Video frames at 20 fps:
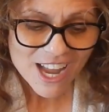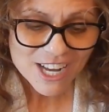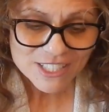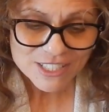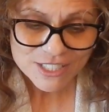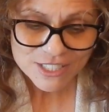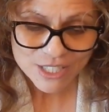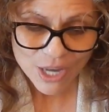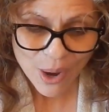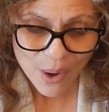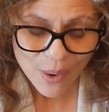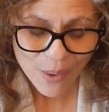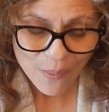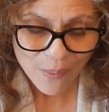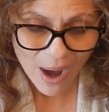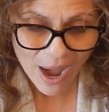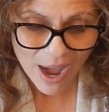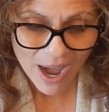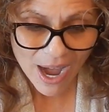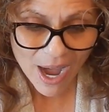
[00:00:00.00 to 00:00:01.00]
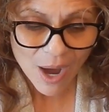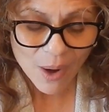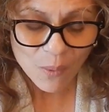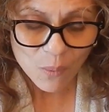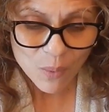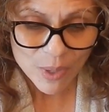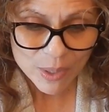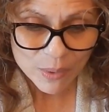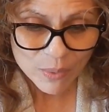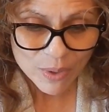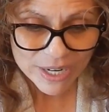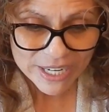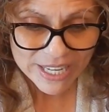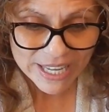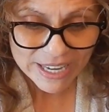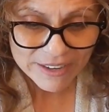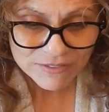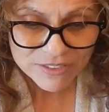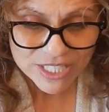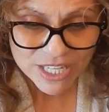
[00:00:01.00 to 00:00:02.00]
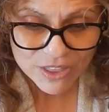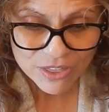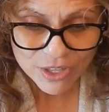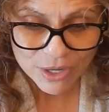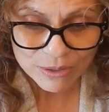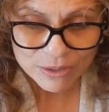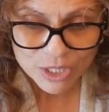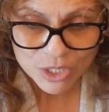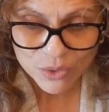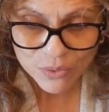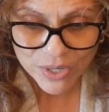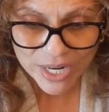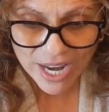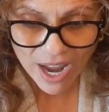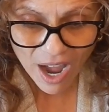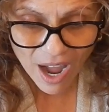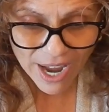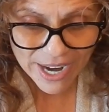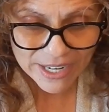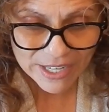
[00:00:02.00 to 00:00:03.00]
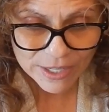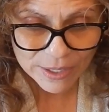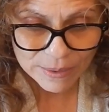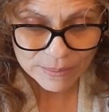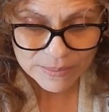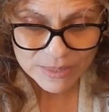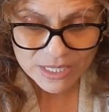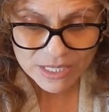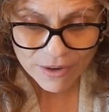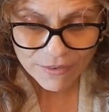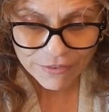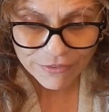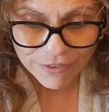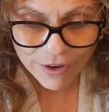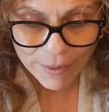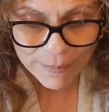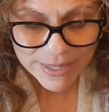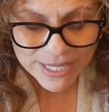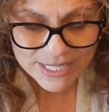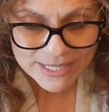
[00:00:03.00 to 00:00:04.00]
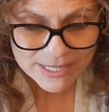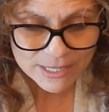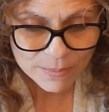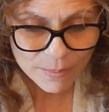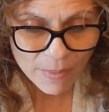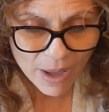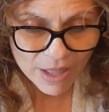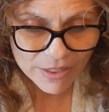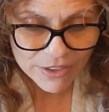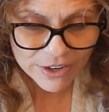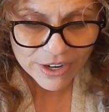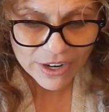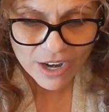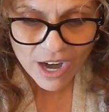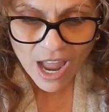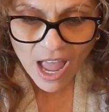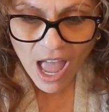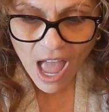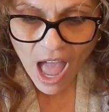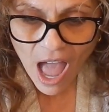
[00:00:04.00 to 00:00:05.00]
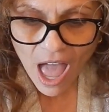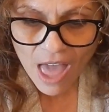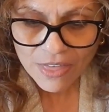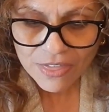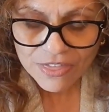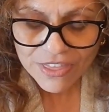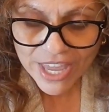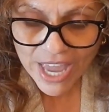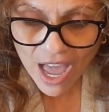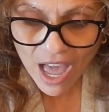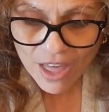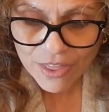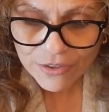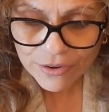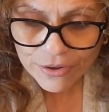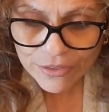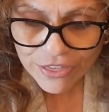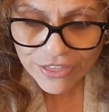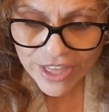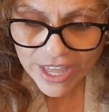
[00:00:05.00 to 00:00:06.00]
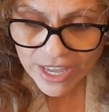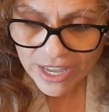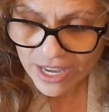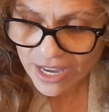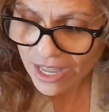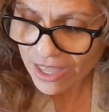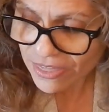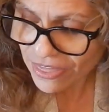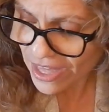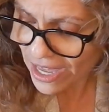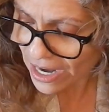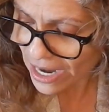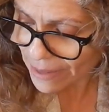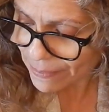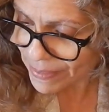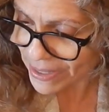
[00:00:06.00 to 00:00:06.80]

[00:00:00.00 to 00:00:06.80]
So we were gifted those 3 items from his mother. The other thing that I